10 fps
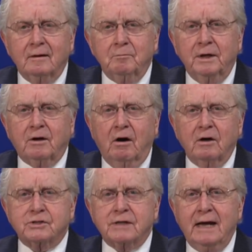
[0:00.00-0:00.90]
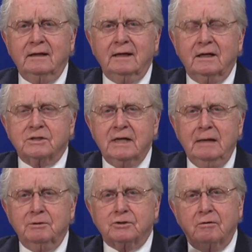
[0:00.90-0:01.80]
because Satan and his
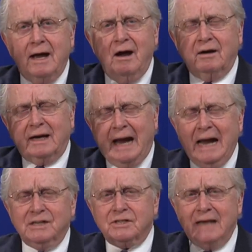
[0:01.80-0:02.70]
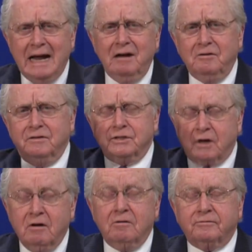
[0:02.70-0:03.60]
demons are now cast down to this
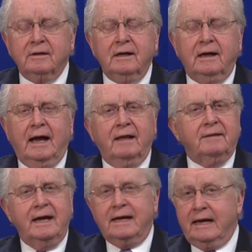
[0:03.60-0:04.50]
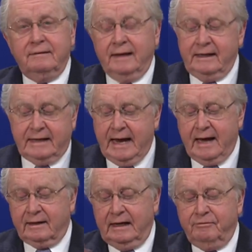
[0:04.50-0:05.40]
earth and they, they
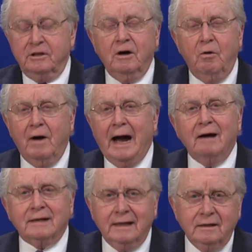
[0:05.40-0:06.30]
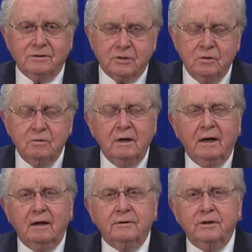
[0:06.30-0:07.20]
can't even go out into
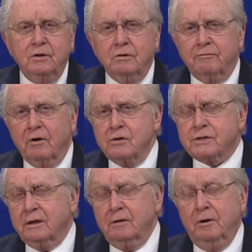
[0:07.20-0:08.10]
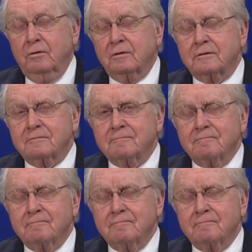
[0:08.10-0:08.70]
the universe anymore.